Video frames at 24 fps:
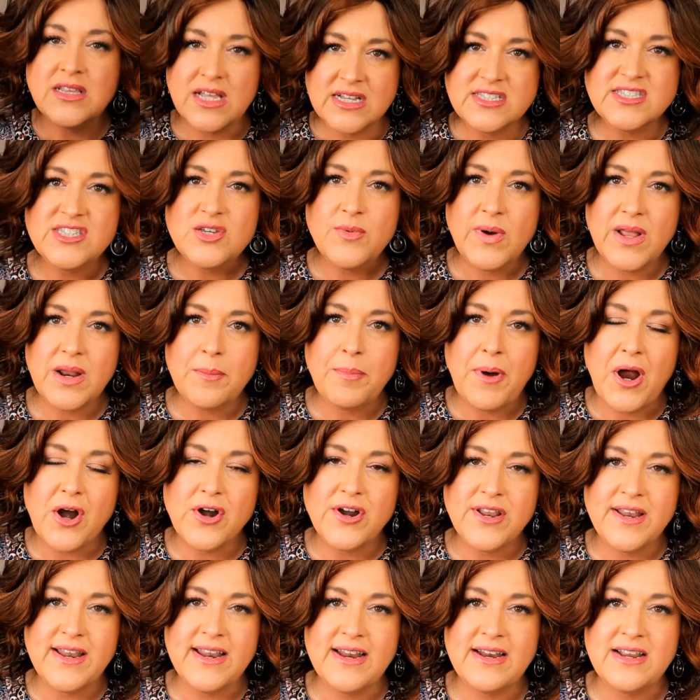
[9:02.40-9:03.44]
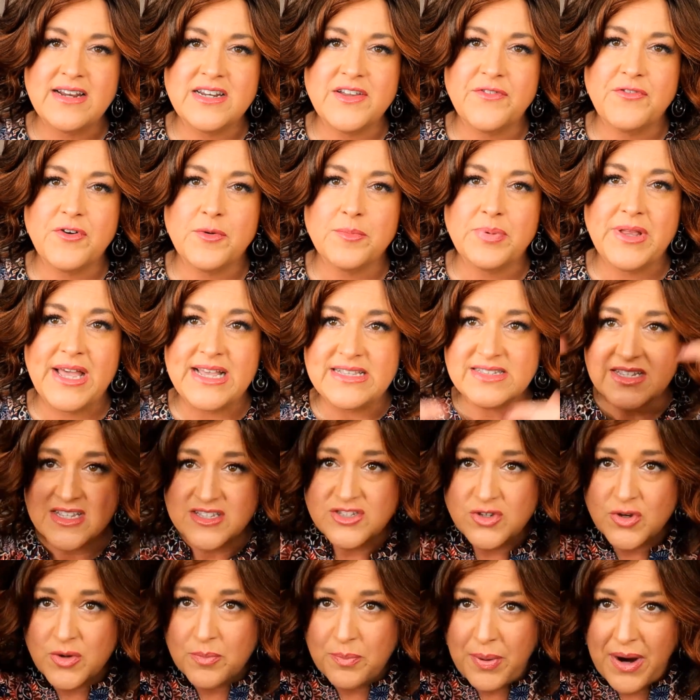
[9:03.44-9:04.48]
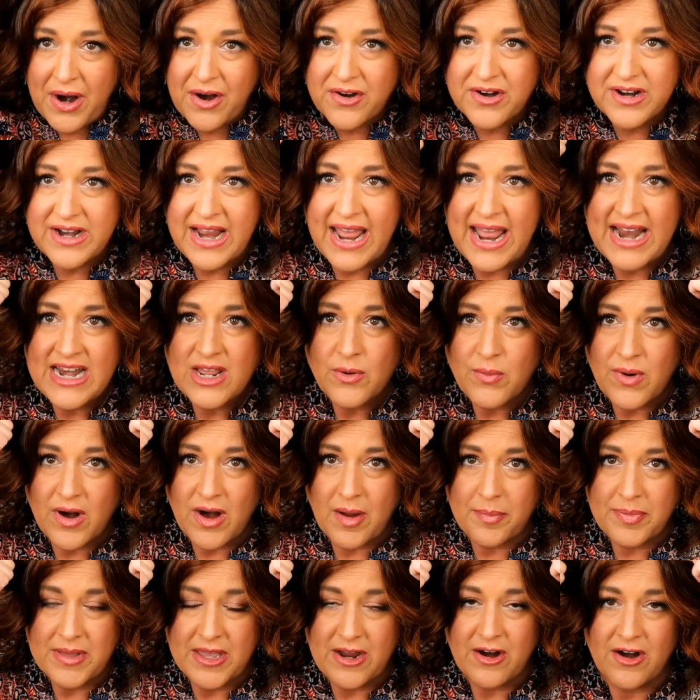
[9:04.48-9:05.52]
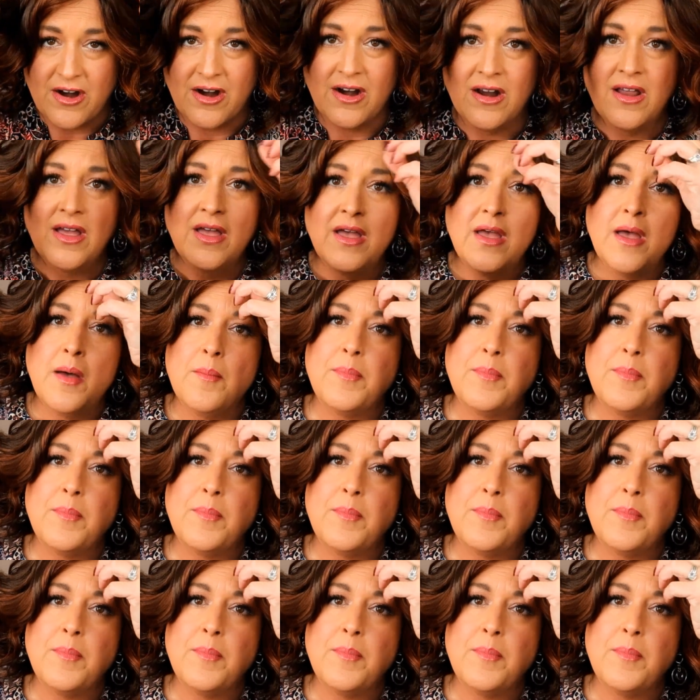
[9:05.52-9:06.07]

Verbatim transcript: unless you want to part it in a different place because you can part it anywhere up here.